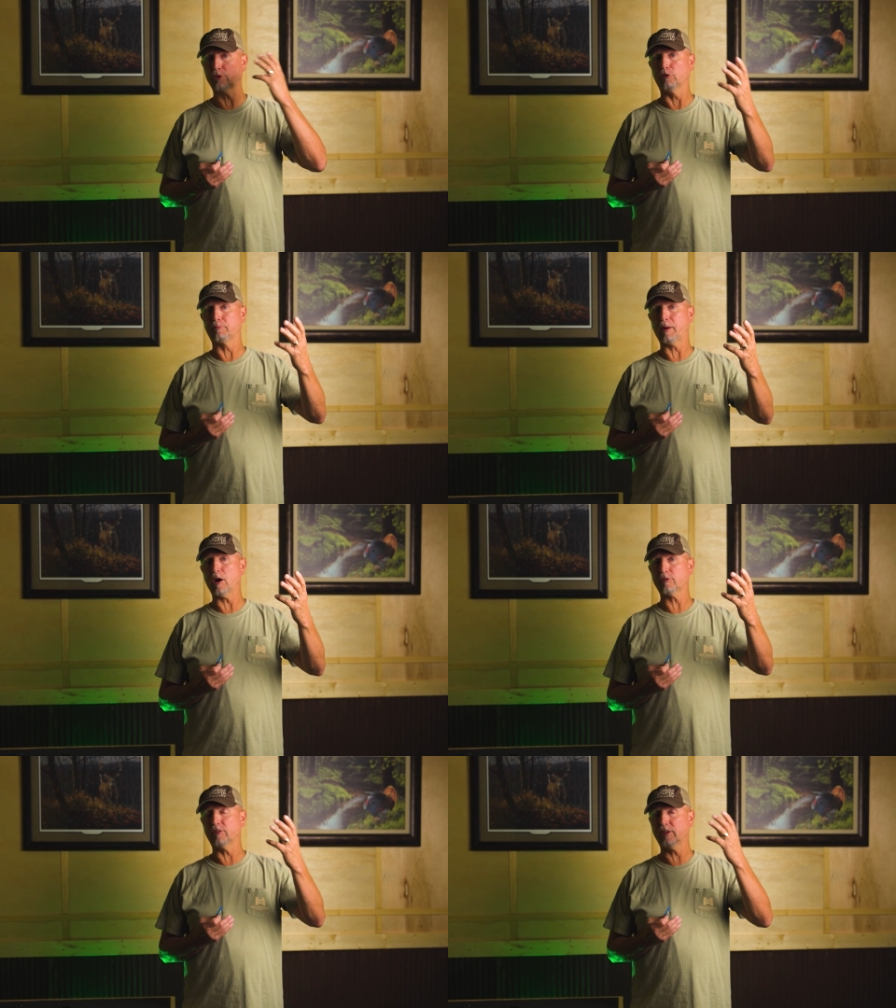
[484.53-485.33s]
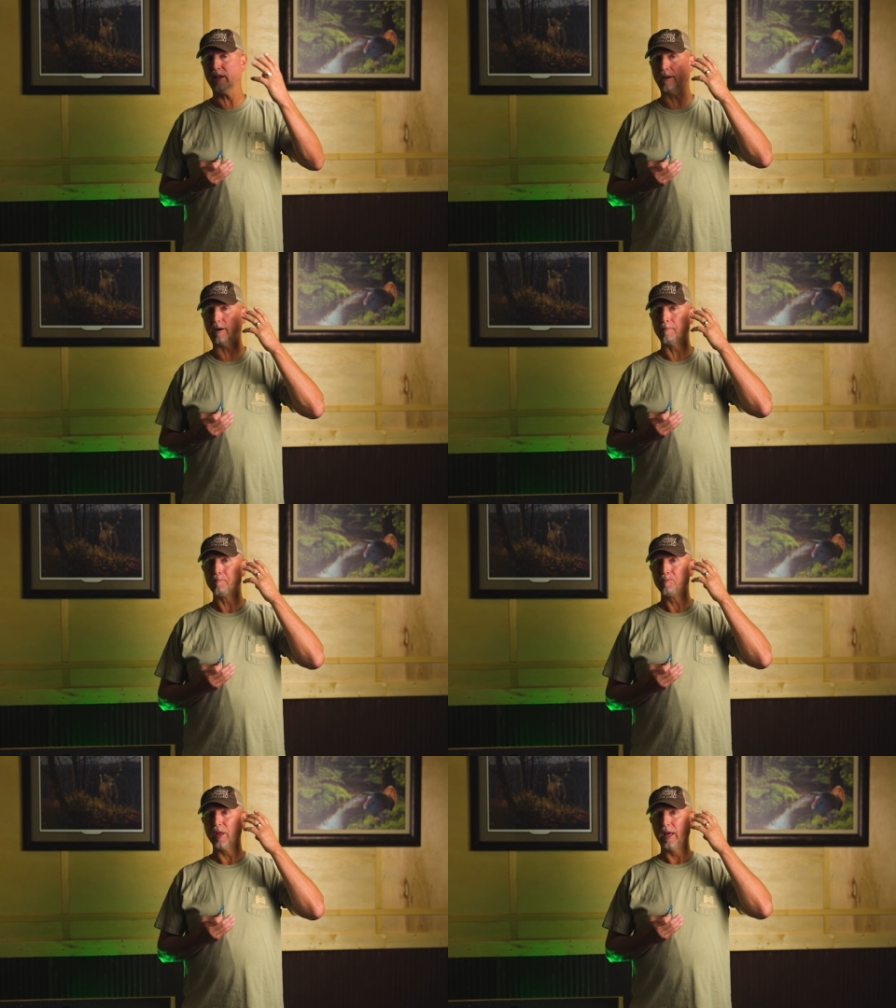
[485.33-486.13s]
those pauses in there,
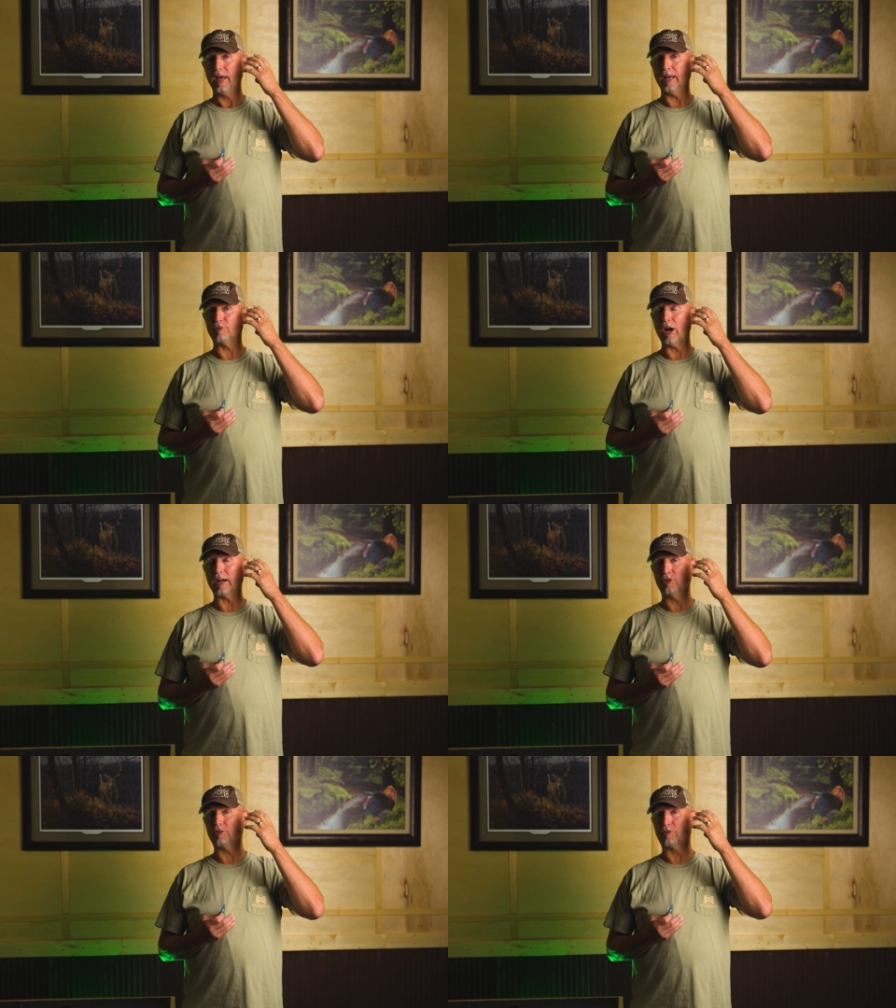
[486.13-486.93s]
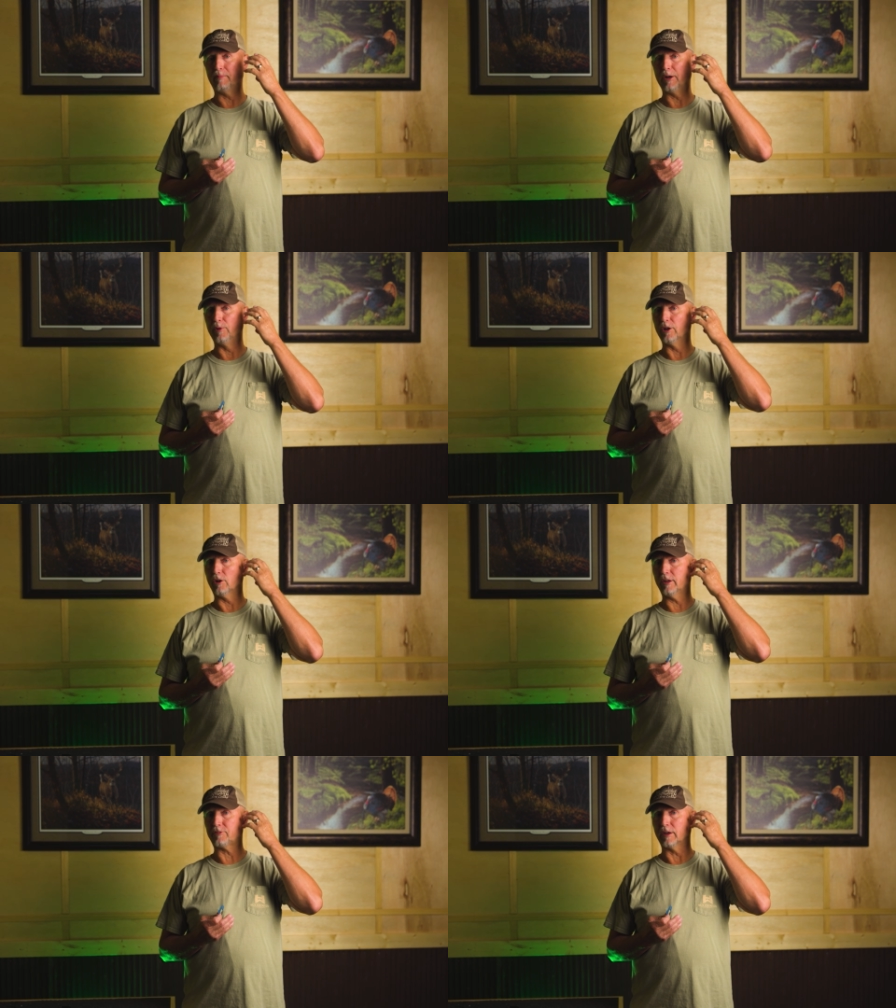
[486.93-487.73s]
it's not just to be
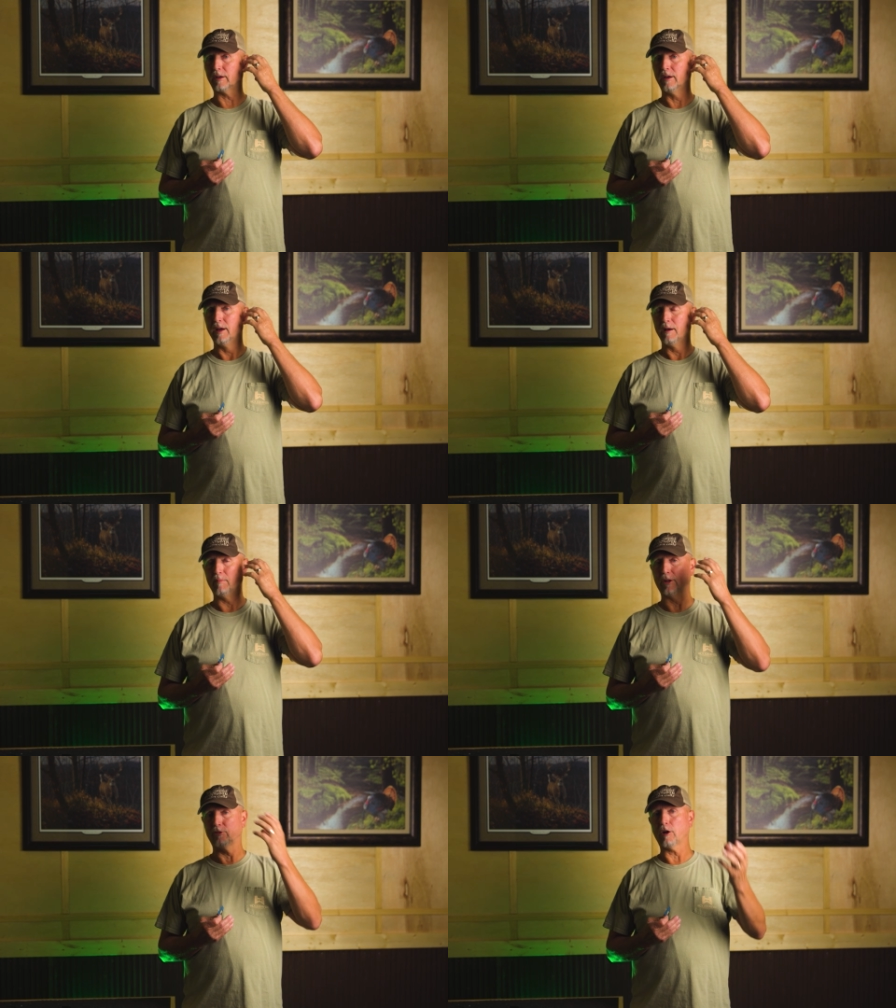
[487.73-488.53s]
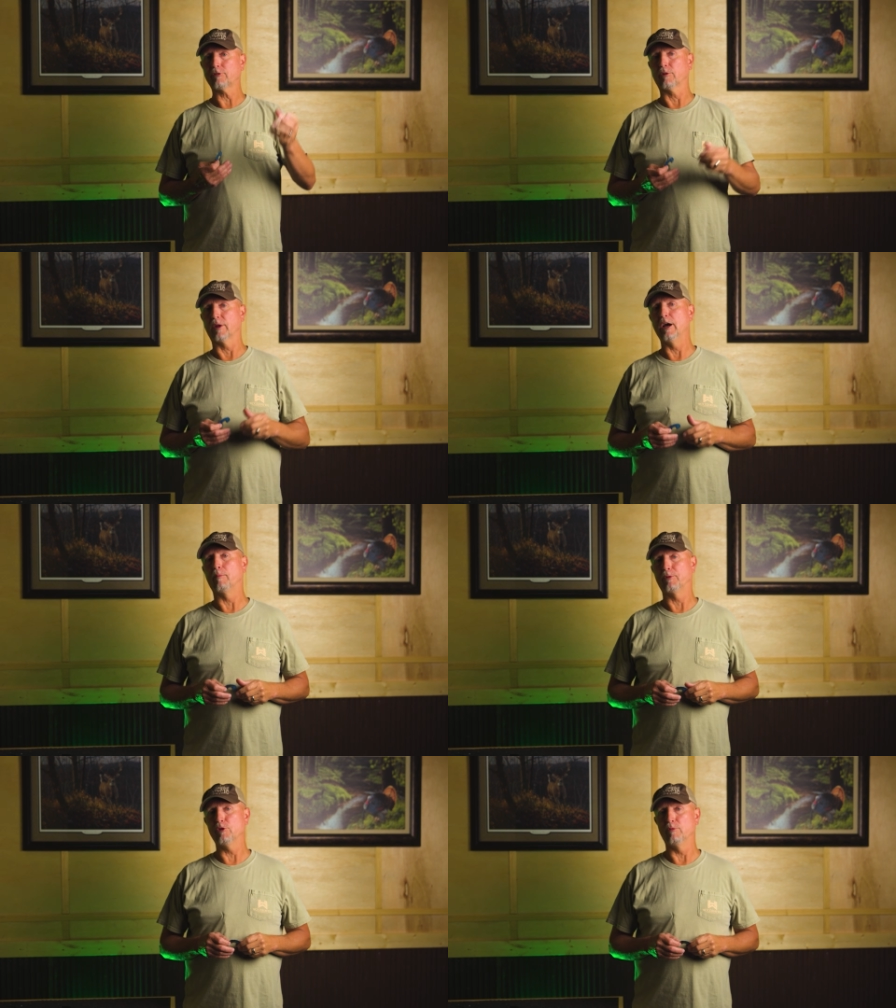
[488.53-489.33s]
realistic, but it's also to
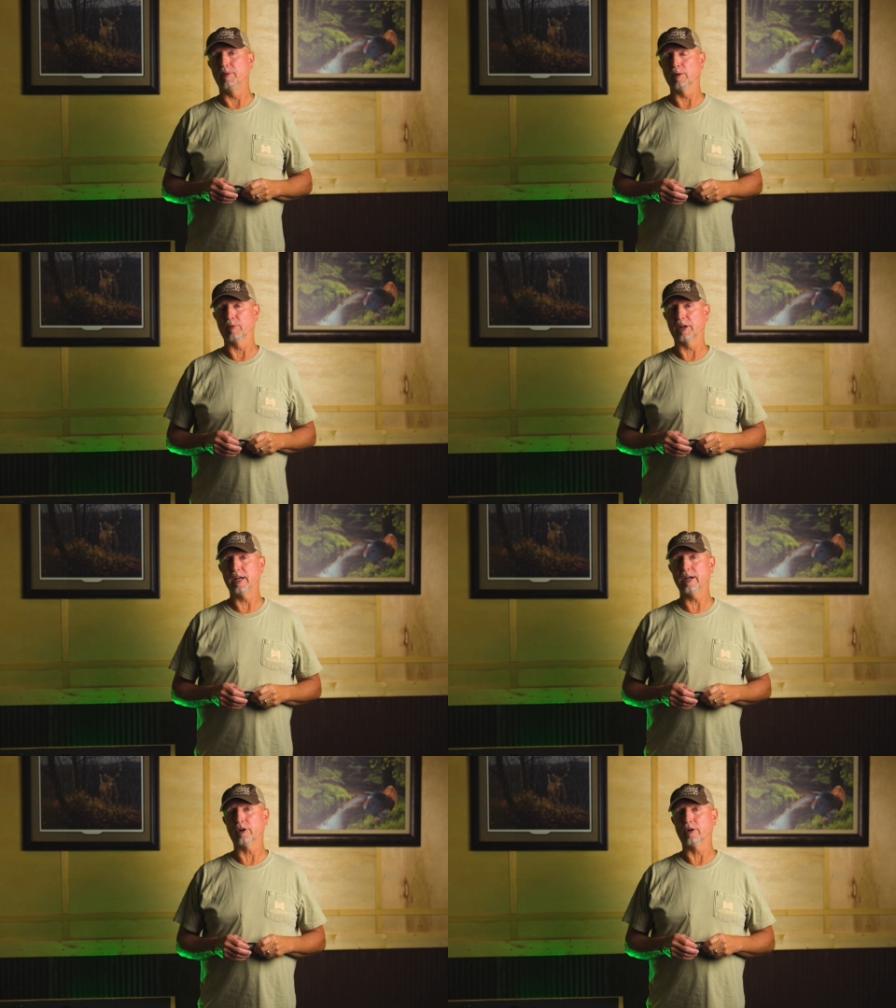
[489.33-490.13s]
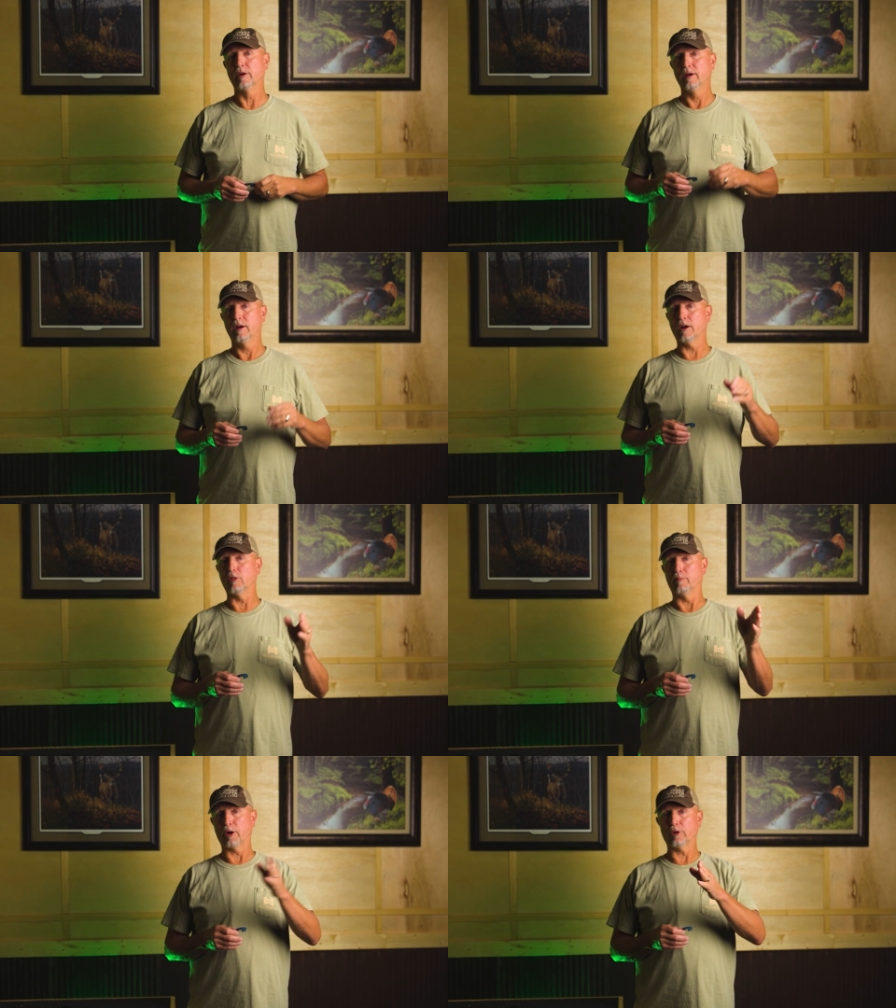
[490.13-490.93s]
help you to be able to hear
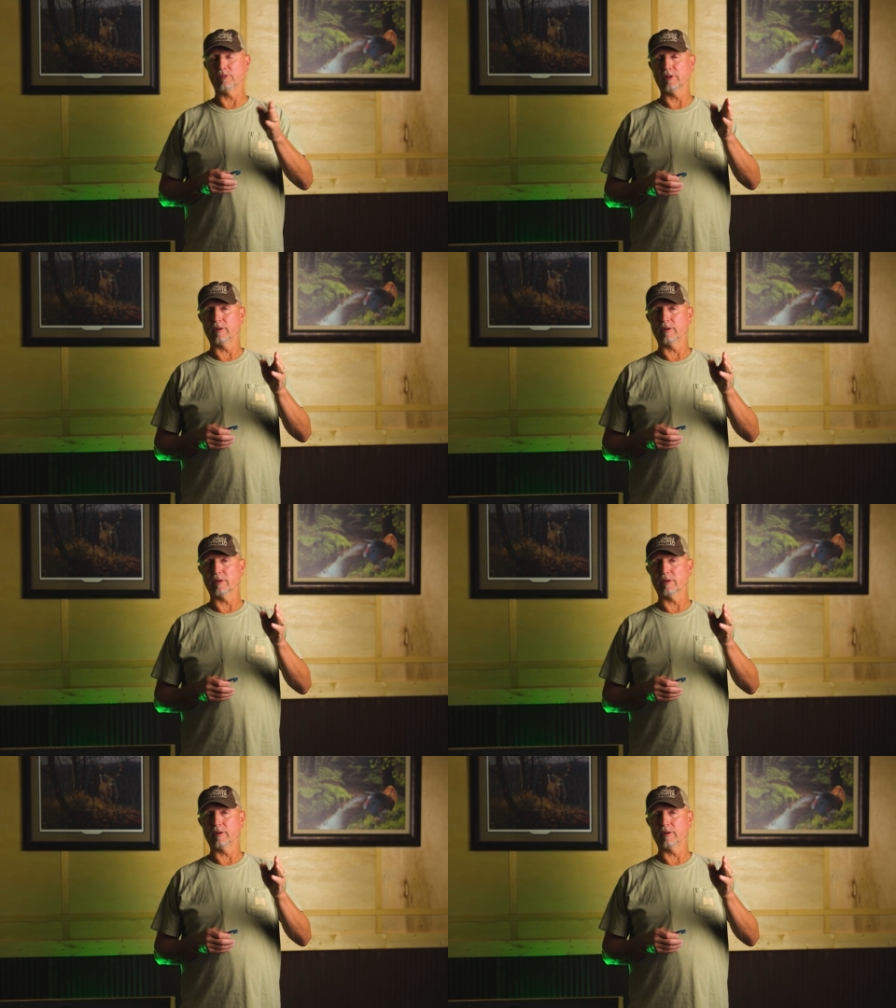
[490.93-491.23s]
other birds in